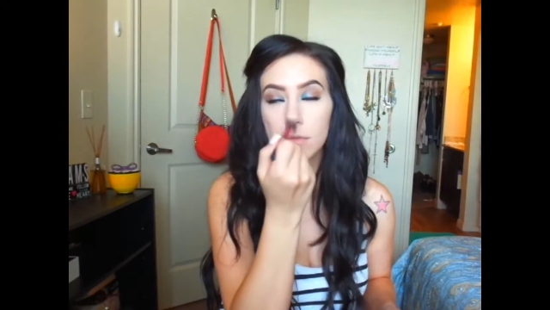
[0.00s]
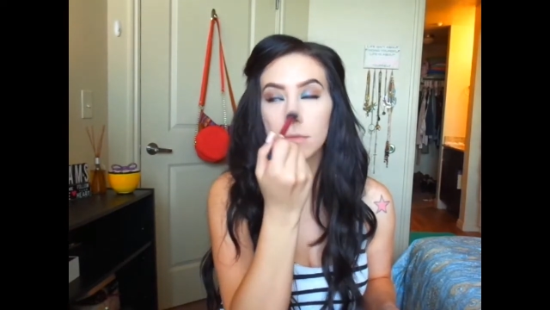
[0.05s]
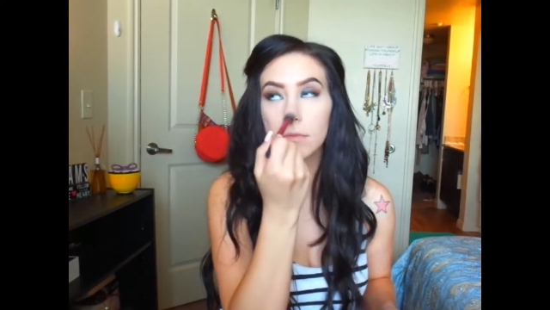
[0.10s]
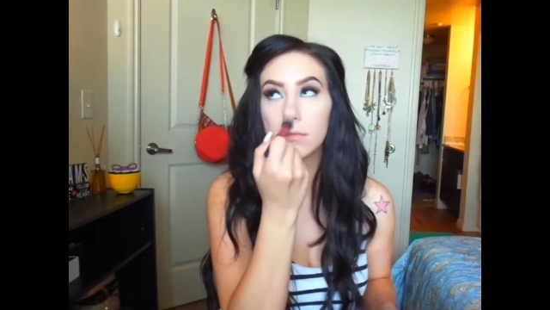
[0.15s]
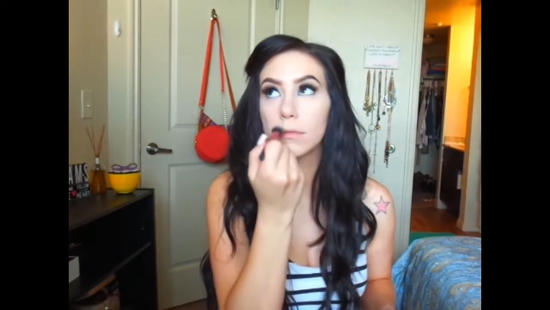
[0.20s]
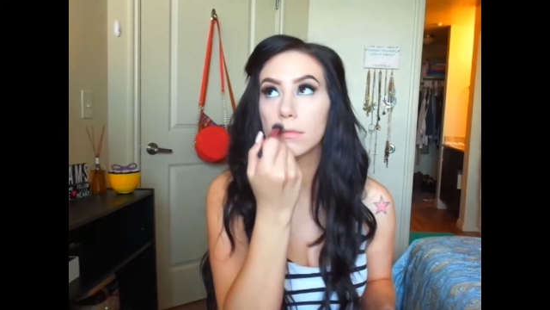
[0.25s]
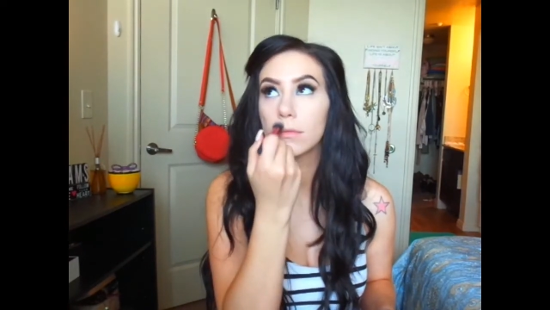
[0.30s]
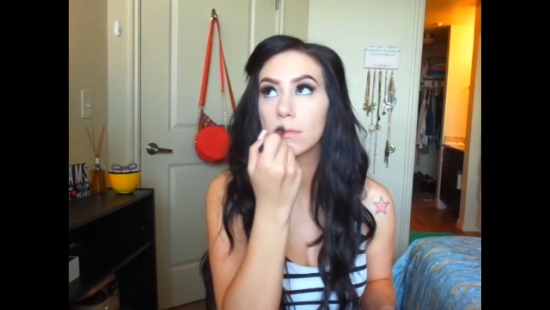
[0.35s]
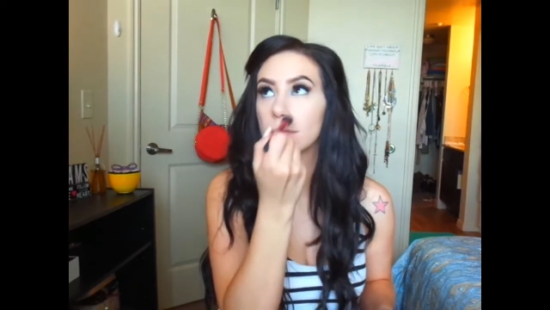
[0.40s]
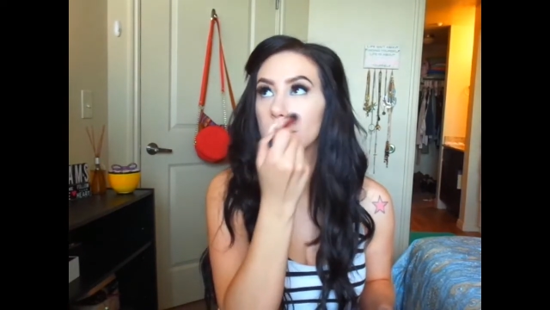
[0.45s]
and
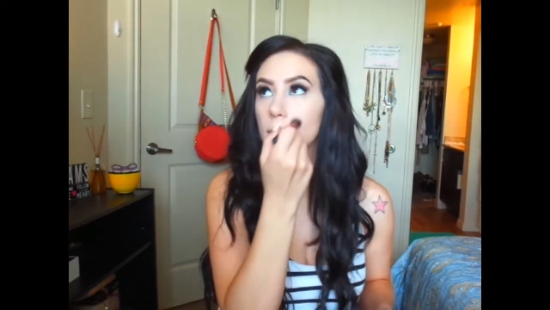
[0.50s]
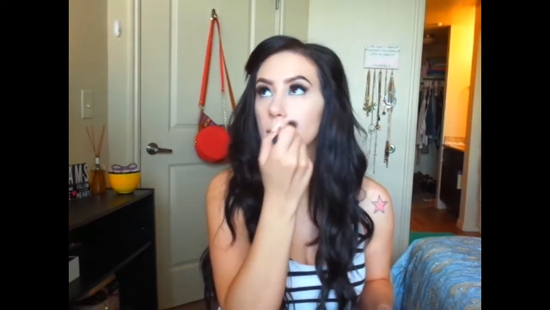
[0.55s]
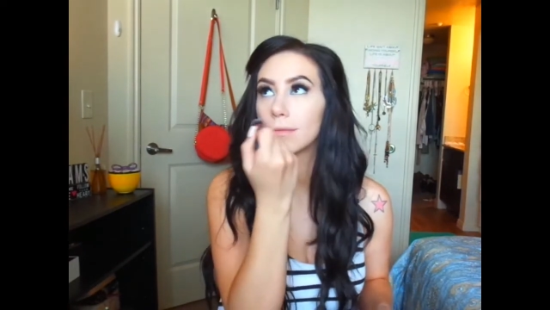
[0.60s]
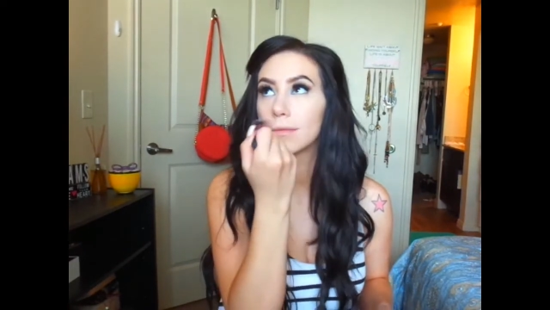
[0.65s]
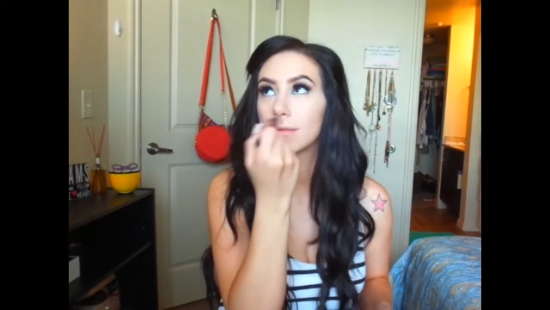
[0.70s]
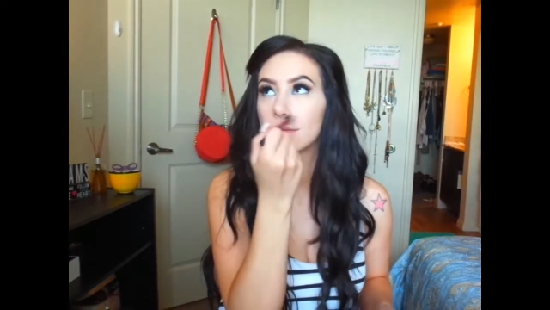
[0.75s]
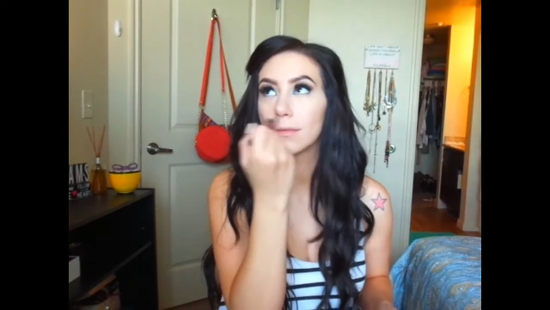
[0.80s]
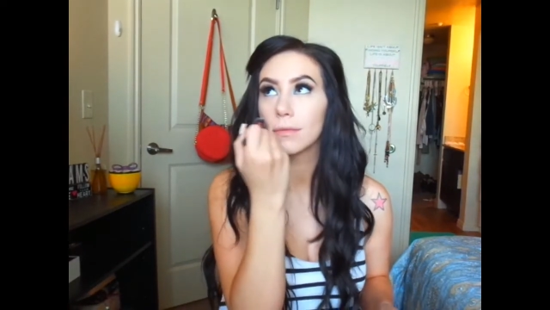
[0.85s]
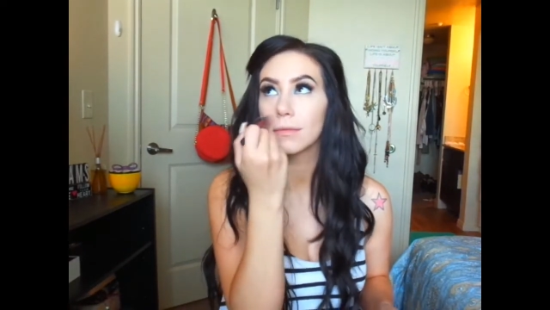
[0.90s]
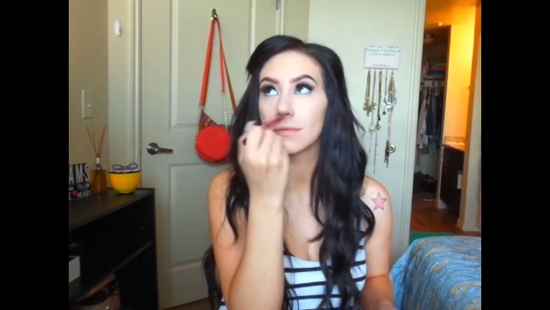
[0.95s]
I set
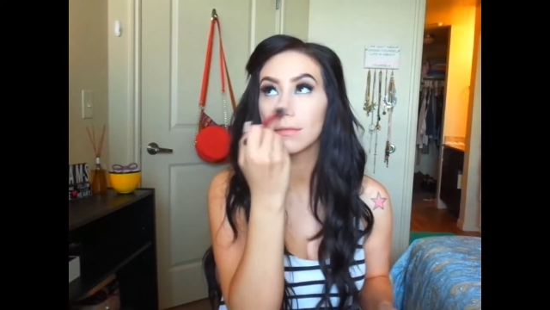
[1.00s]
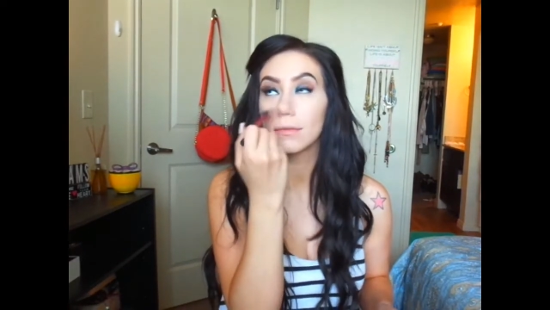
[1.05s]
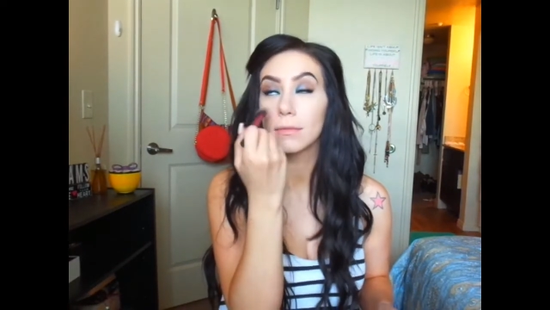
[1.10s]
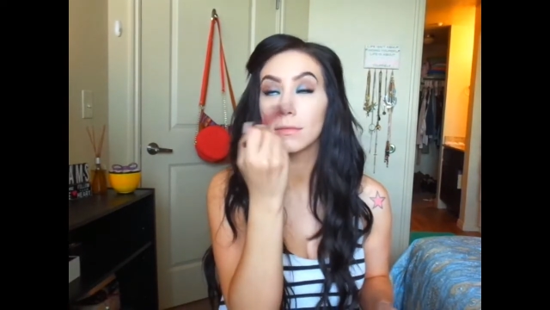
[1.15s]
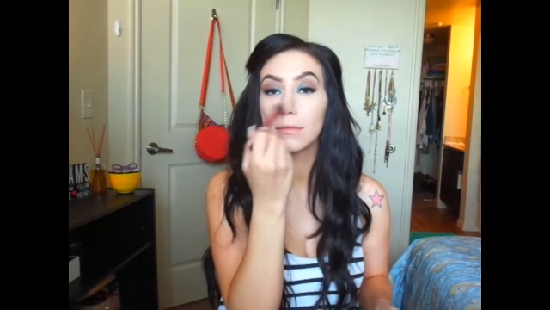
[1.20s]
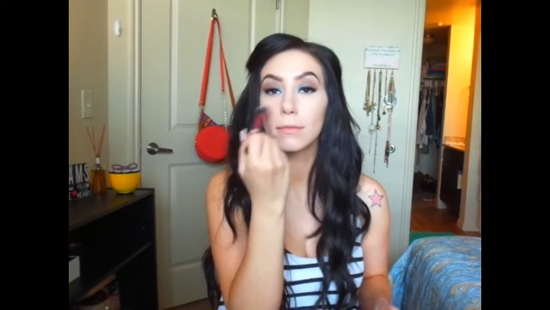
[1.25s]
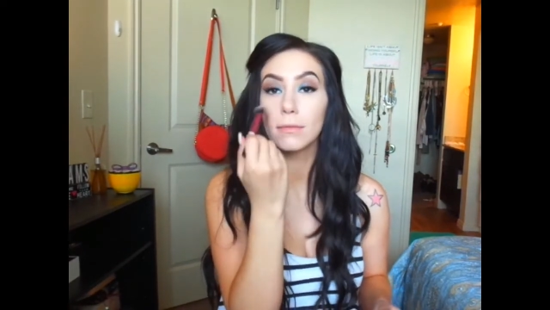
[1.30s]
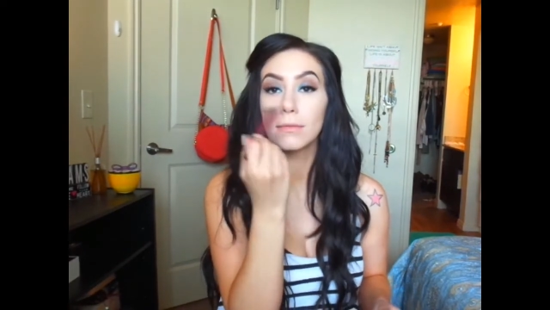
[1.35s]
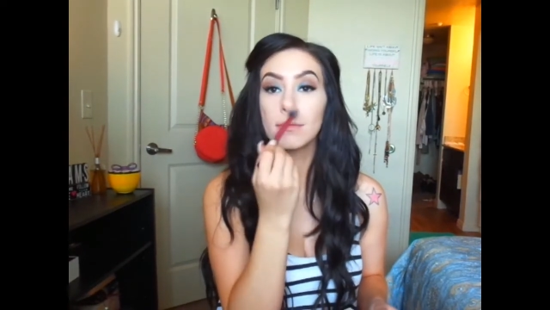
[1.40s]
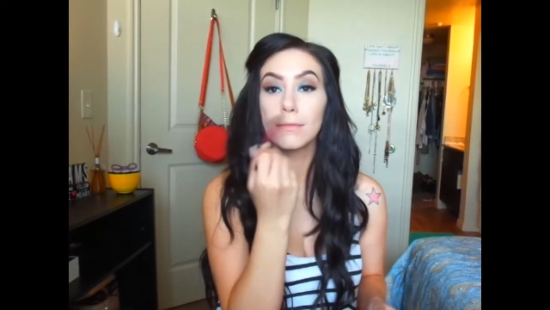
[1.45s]
my
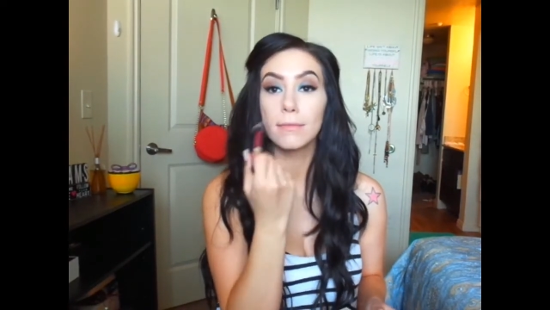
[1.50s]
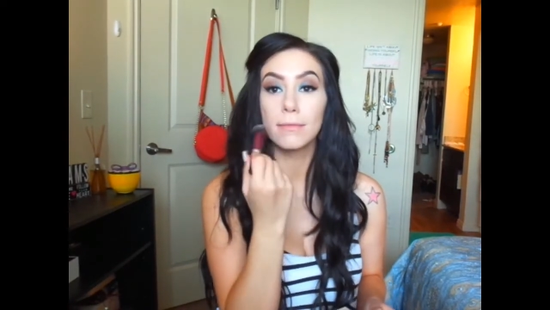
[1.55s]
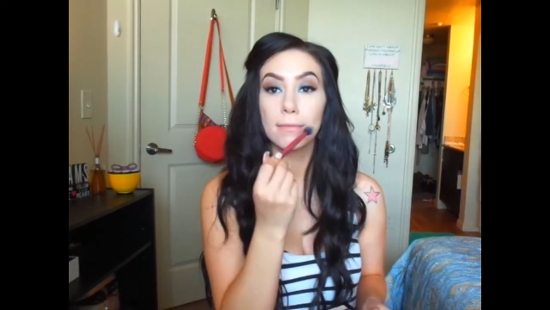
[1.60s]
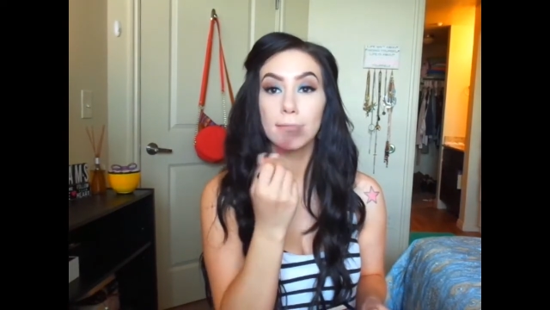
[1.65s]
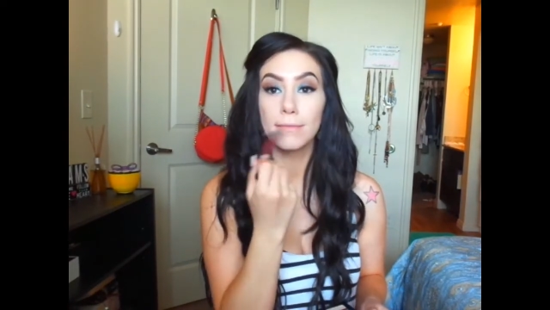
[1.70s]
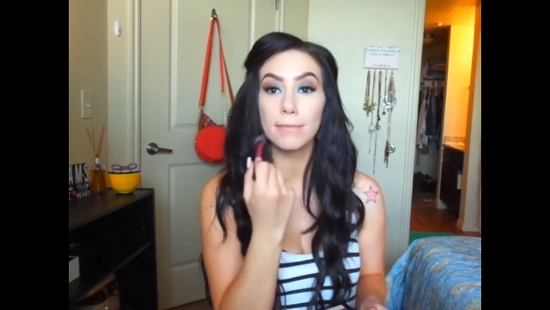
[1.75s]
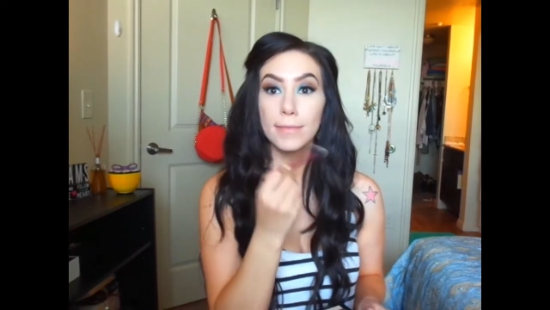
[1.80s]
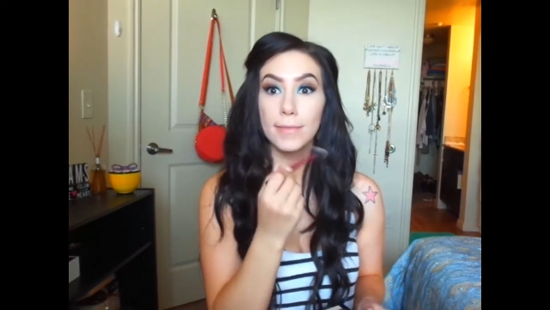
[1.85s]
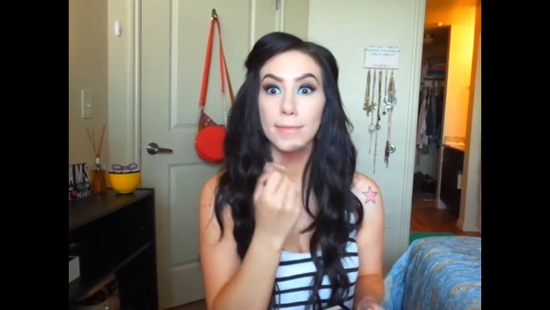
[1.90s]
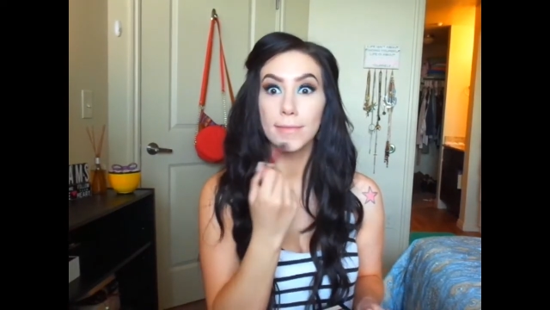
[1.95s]
concealer with it.
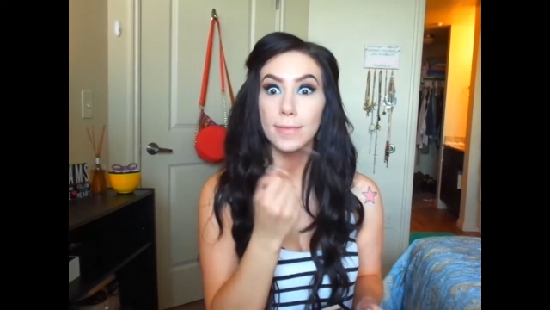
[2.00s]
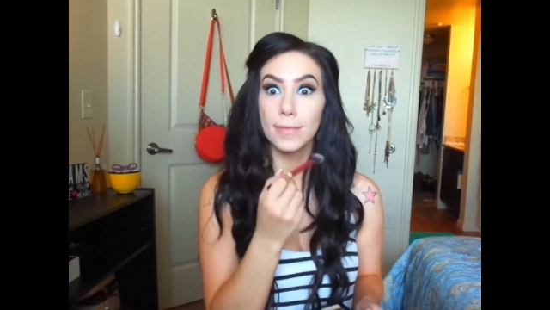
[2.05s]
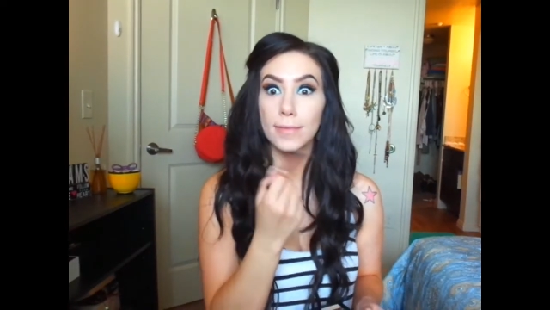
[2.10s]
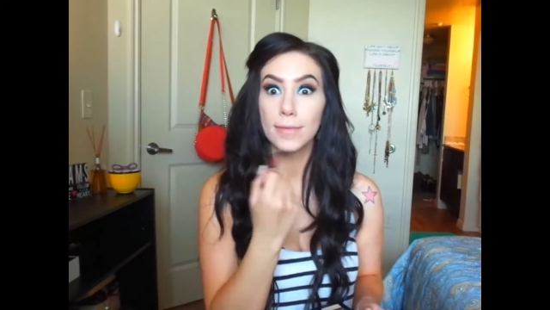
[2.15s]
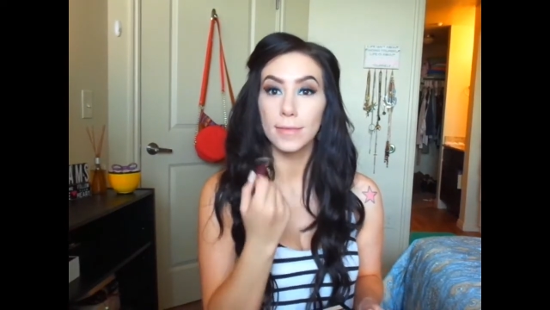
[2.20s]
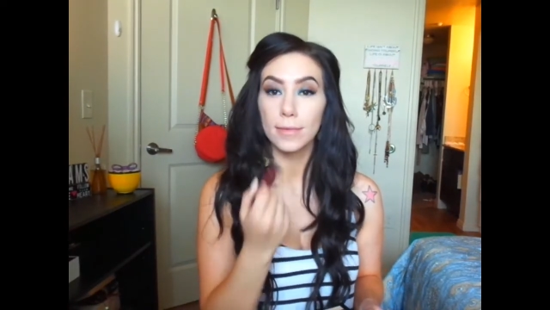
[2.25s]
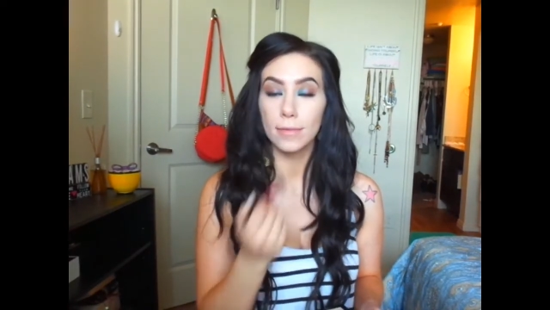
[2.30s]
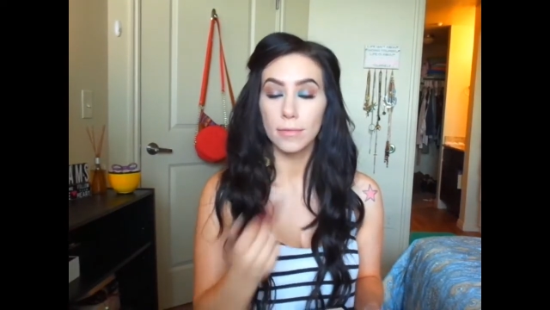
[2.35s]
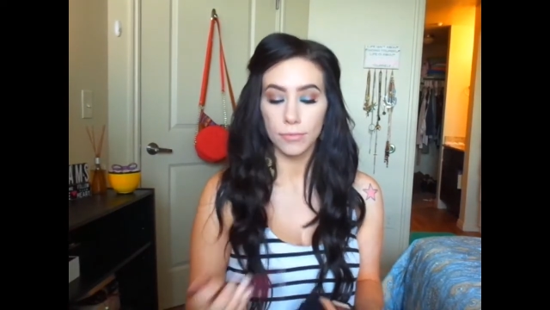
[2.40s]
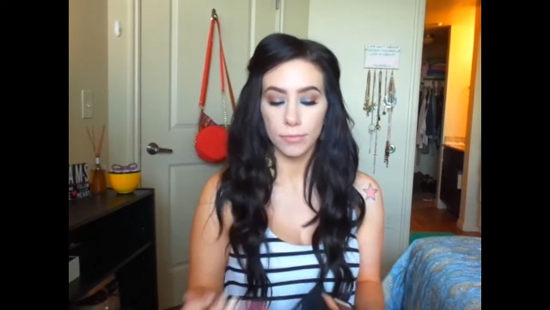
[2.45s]
I know
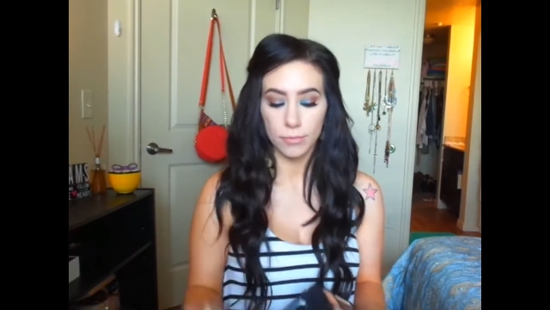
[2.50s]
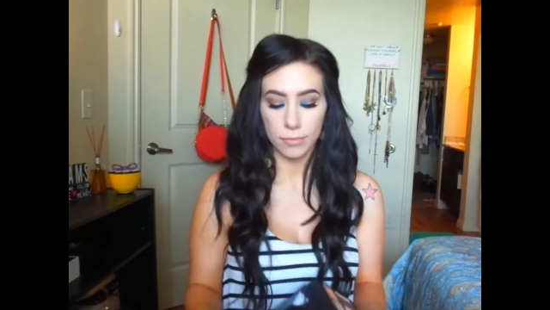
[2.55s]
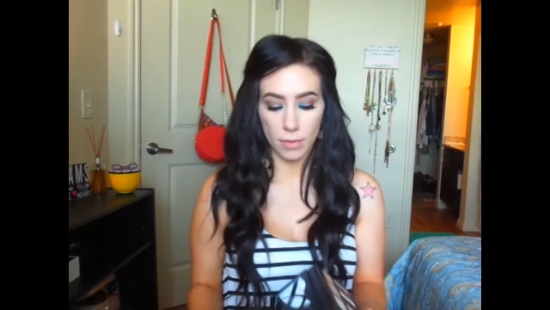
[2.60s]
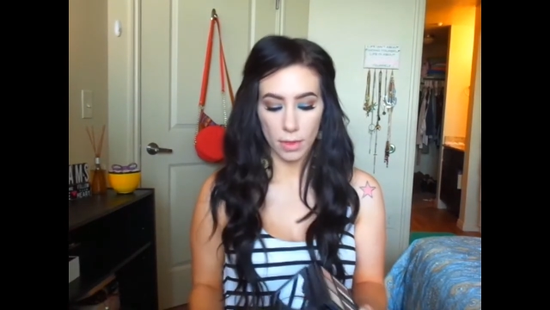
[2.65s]
this is an